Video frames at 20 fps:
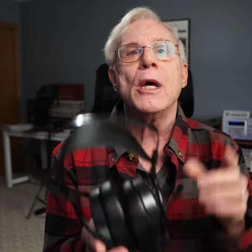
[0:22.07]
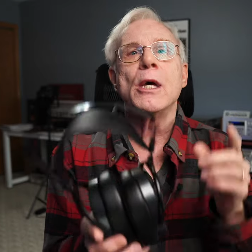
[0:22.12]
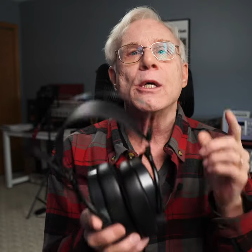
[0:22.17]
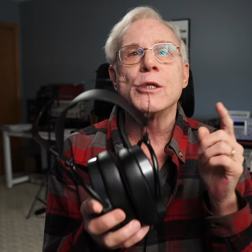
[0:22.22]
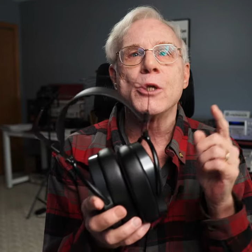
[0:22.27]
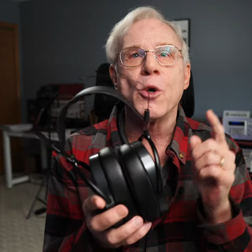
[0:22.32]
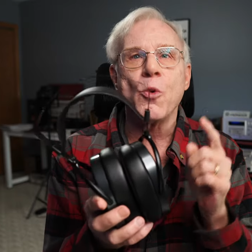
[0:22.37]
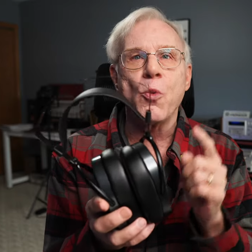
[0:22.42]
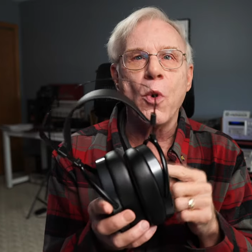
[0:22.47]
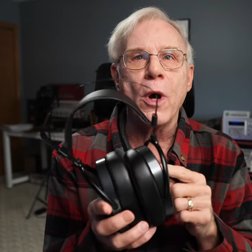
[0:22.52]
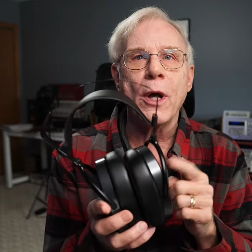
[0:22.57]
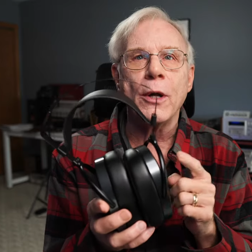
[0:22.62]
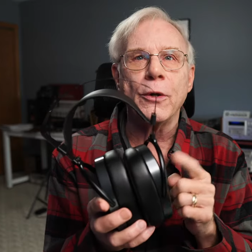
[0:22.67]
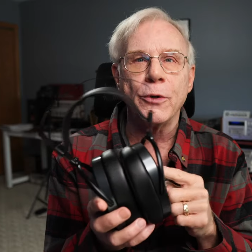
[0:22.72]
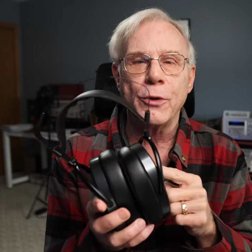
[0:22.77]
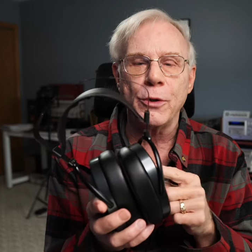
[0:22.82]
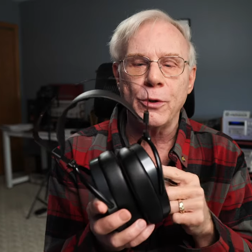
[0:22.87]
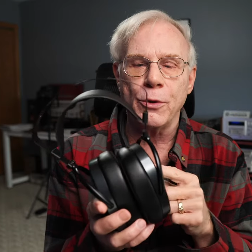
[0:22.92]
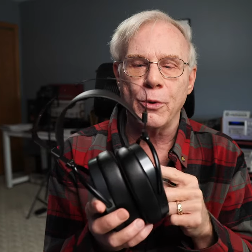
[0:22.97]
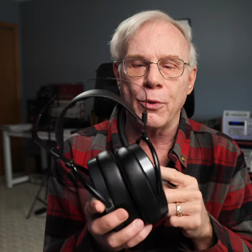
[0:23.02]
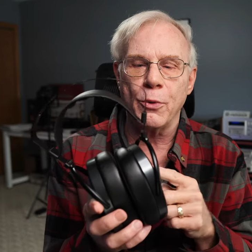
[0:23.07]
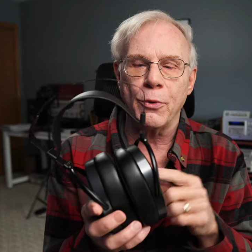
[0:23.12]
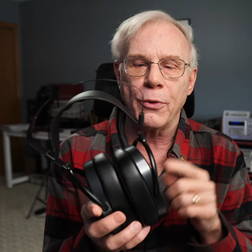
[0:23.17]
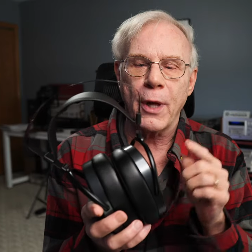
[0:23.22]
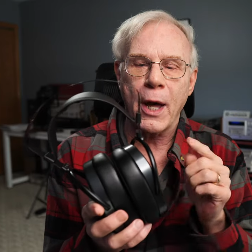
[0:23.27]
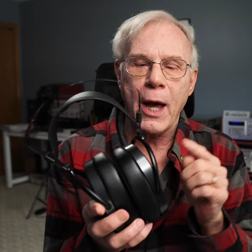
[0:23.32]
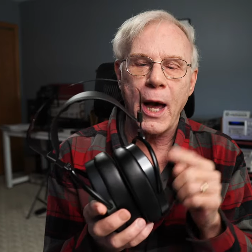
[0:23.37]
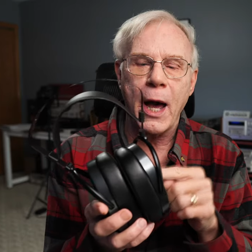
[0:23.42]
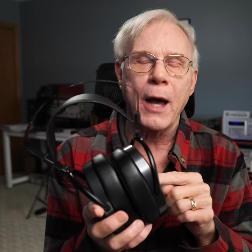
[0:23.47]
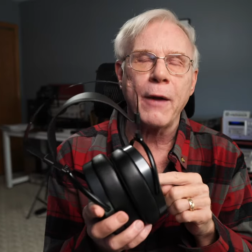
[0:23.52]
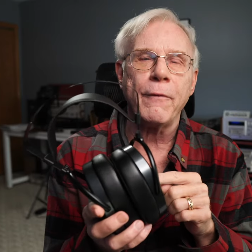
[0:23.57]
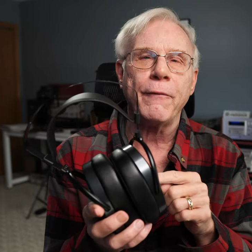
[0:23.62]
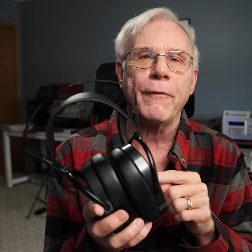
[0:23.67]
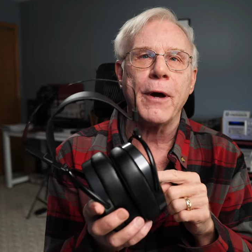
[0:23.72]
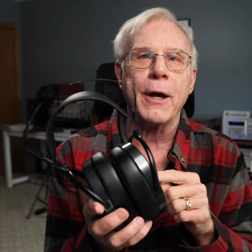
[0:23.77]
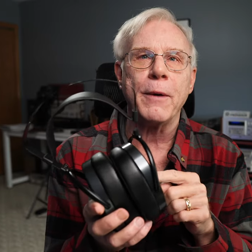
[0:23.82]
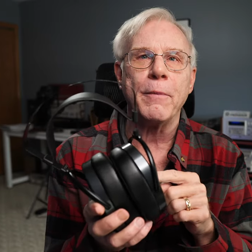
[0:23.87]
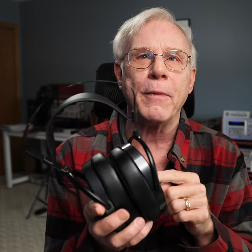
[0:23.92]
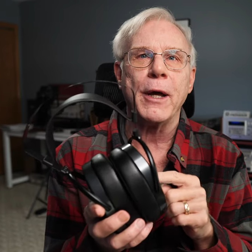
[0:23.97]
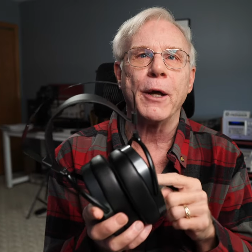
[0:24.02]
So what do the
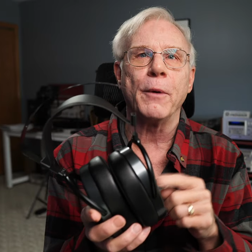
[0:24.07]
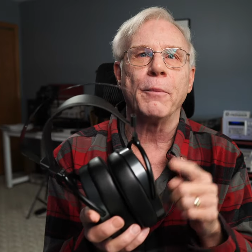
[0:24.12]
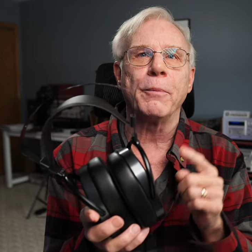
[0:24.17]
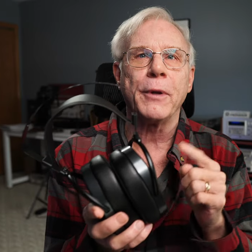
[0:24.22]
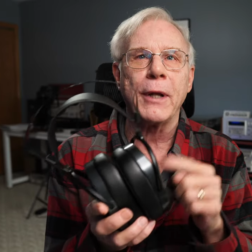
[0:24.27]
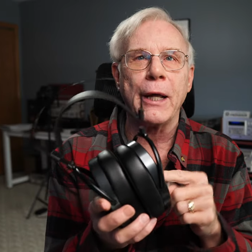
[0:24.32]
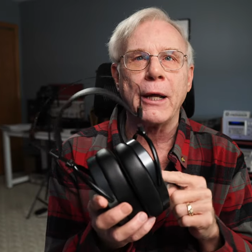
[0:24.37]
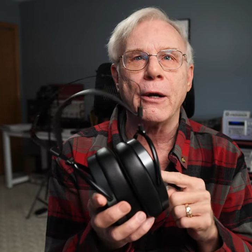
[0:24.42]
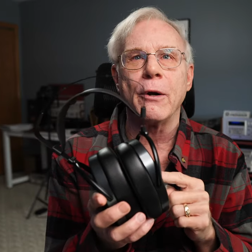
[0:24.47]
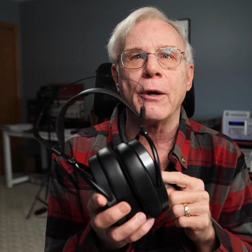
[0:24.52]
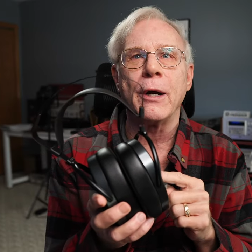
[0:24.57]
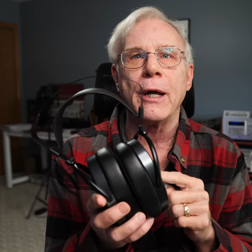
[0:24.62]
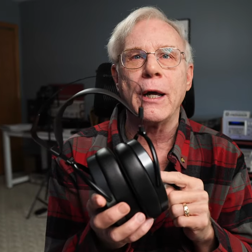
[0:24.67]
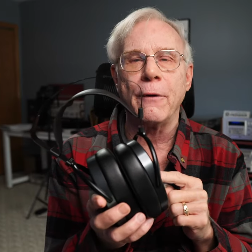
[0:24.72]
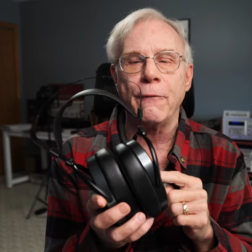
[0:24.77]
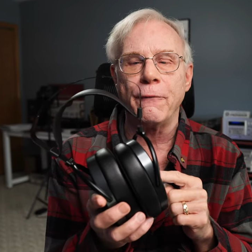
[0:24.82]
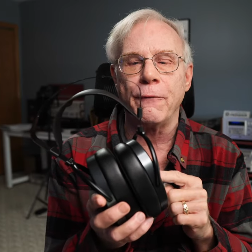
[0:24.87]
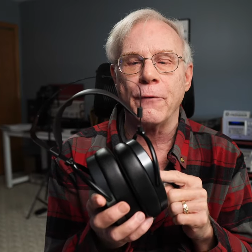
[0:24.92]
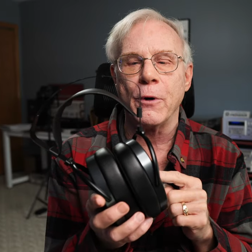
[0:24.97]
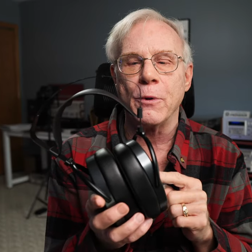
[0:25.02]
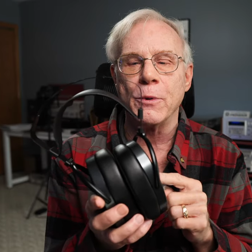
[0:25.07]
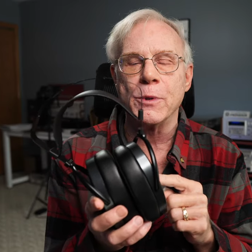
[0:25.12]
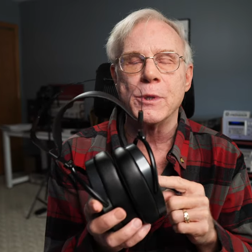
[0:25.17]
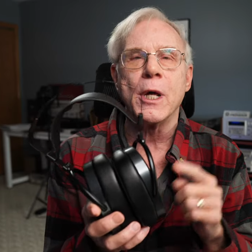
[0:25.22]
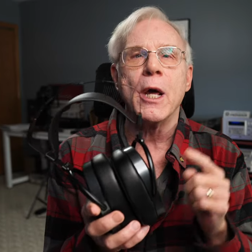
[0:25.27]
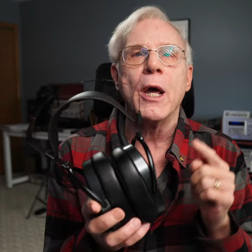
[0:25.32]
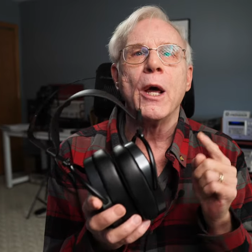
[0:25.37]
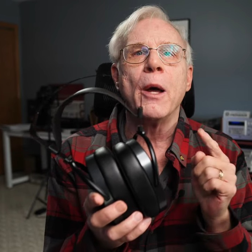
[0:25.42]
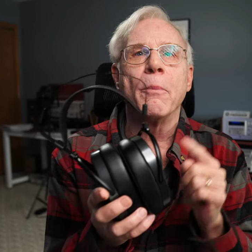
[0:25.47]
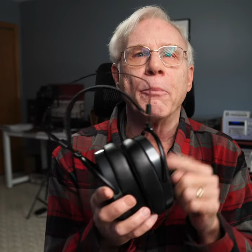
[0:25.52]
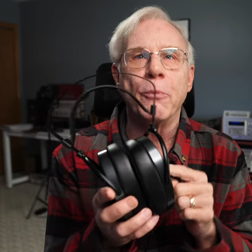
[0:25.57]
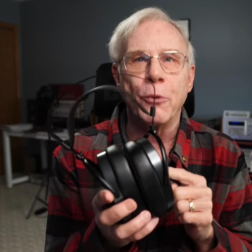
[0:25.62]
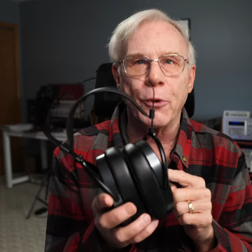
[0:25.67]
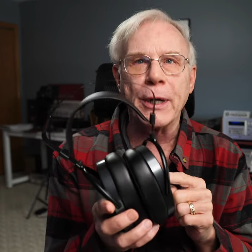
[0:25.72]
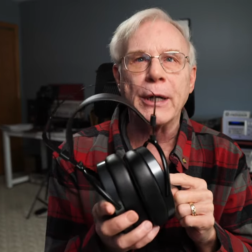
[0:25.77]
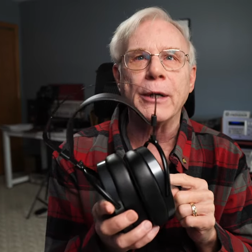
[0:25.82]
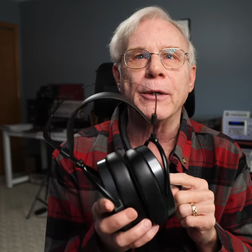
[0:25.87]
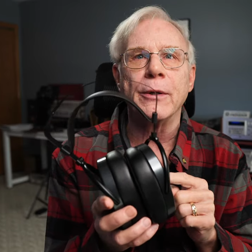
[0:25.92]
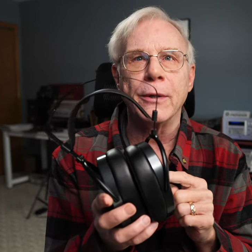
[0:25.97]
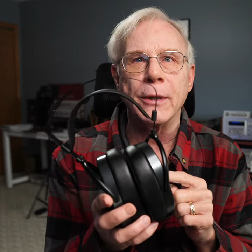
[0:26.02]
HiFiMan planar headphones
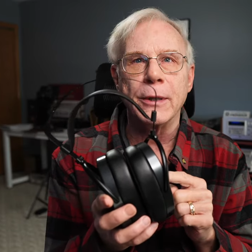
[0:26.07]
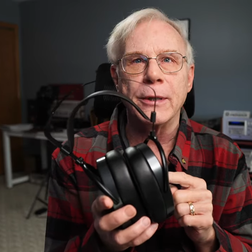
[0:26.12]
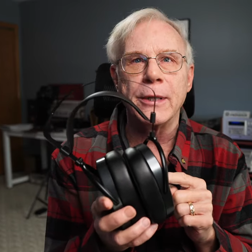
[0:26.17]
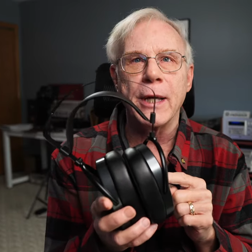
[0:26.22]
bring to the